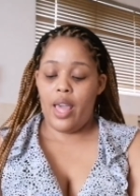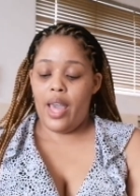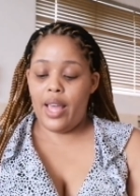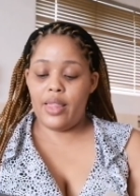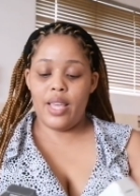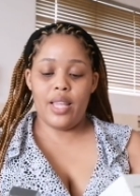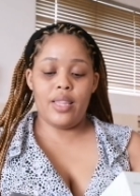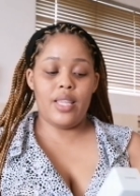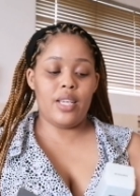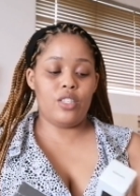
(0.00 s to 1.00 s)
And then
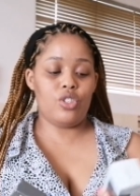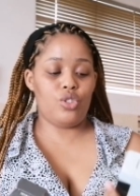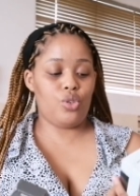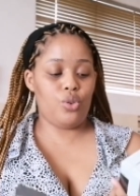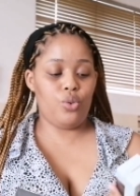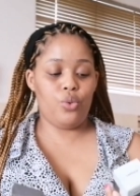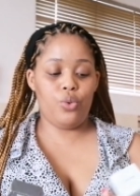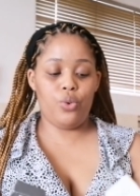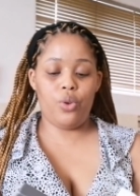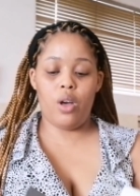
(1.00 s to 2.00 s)
these
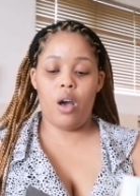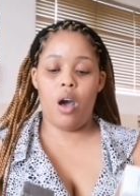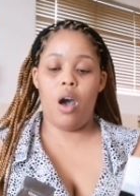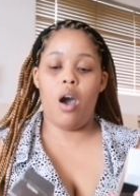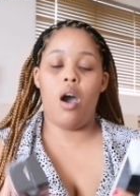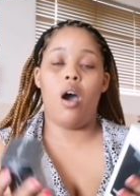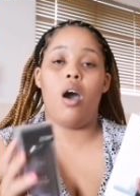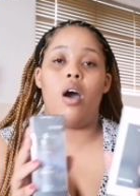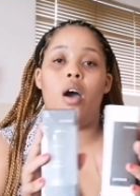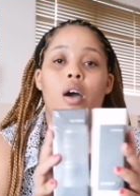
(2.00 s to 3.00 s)
two are